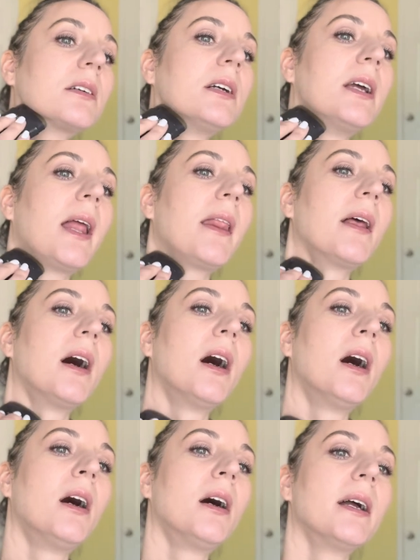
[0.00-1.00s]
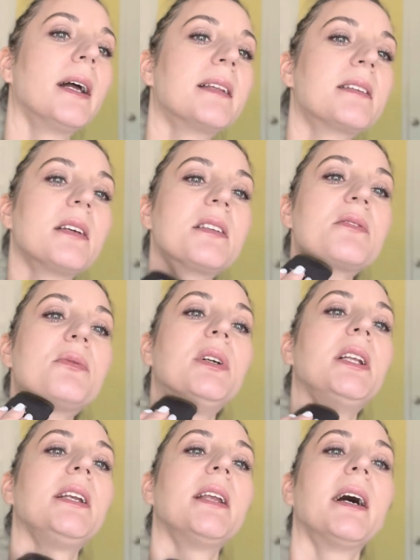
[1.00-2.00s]
And it's
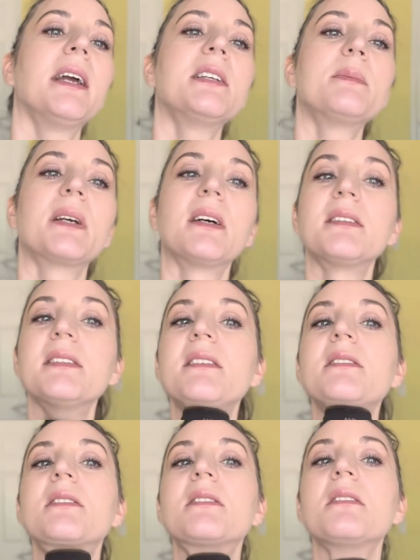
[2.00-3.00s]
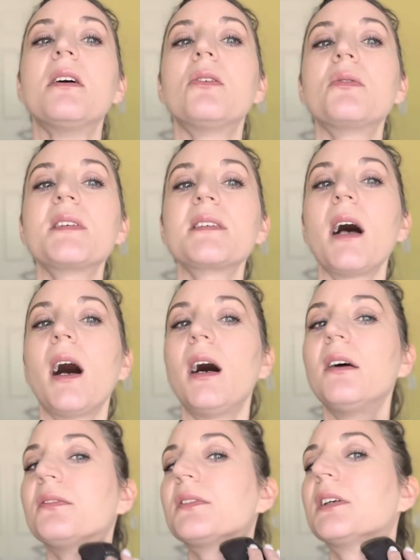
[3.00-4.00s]
really nice because it's so
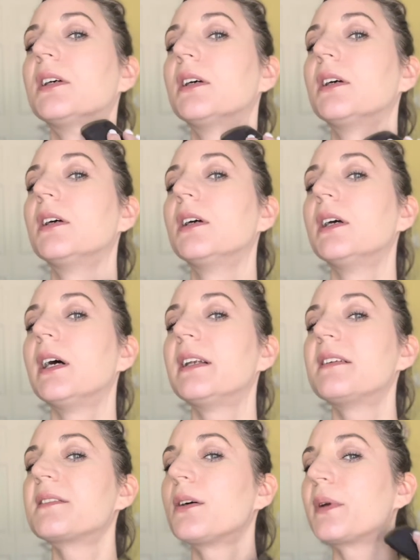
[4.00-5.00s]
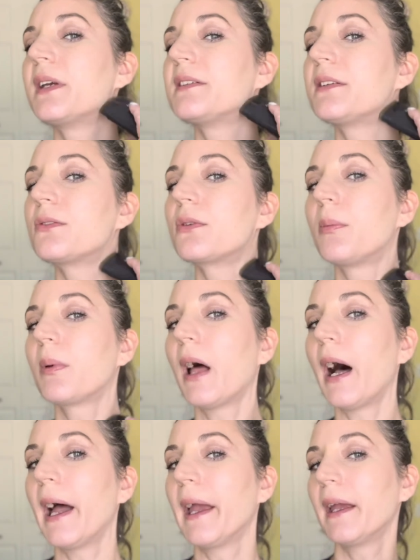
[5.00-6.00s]
soft and it's so easy to
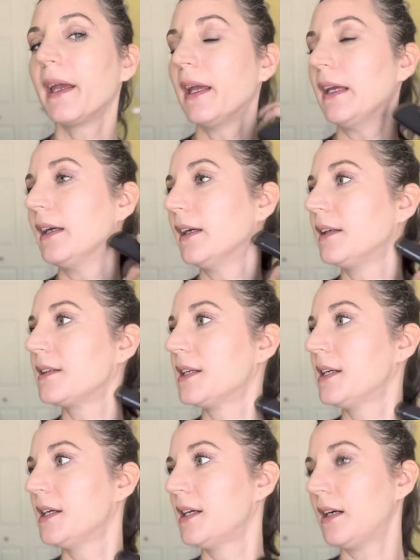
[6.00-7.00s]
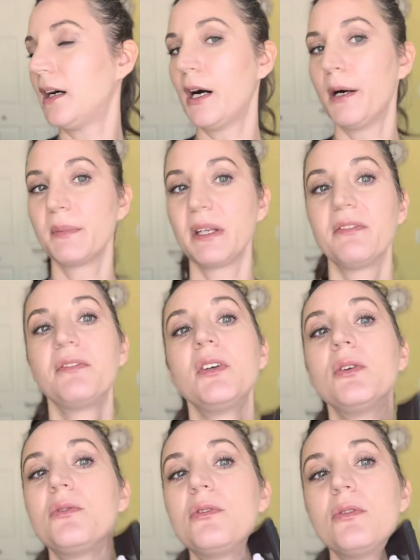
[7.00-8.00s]
apply. And if
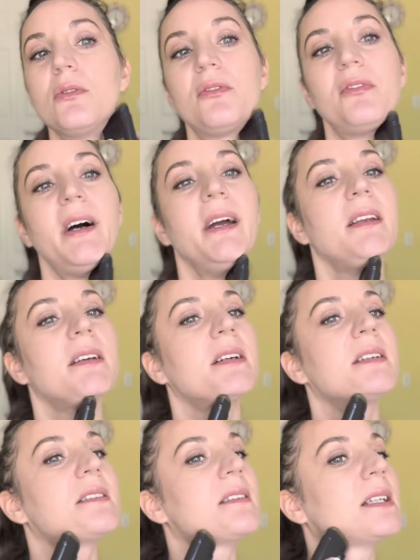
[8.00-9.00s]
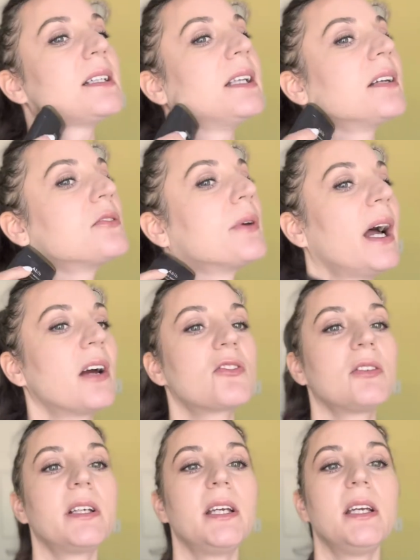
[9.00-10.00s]
you do find a stick that you
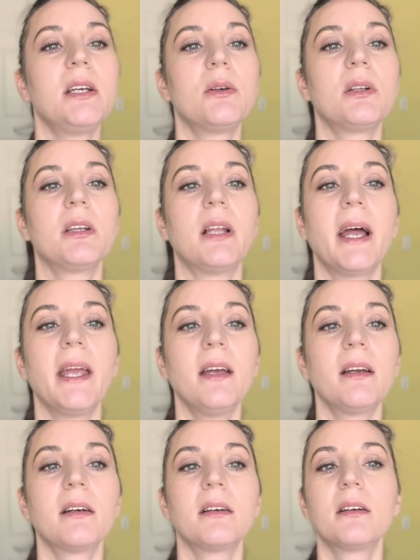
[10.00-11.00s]
actually like,